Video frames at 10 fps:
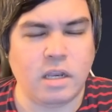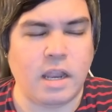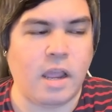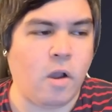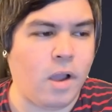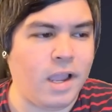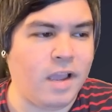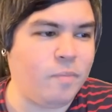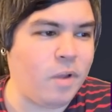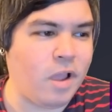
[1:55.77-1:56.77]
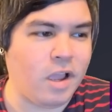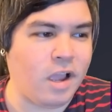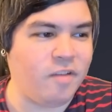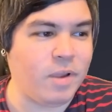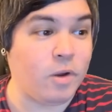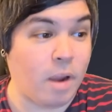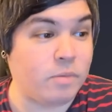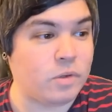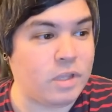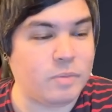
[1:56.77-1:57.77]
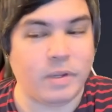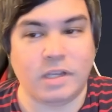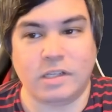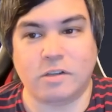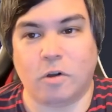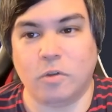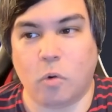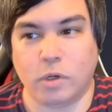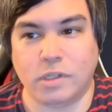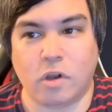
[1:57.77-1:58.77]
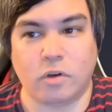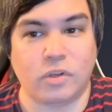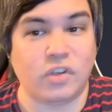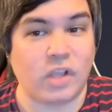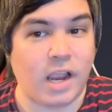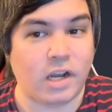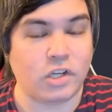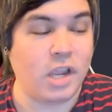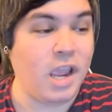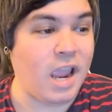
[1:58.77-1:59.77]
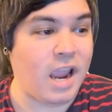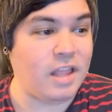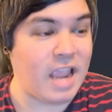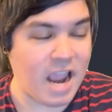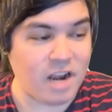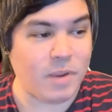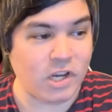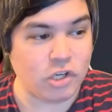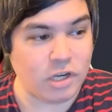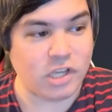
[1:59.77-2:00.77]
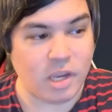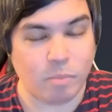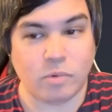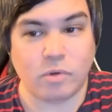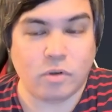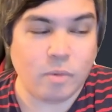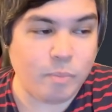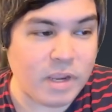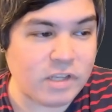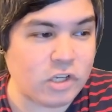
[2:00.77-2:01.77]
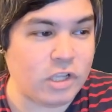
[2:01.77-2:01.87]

Now, I have my gripes with this because it's called horizontal slash, and the animation is him basically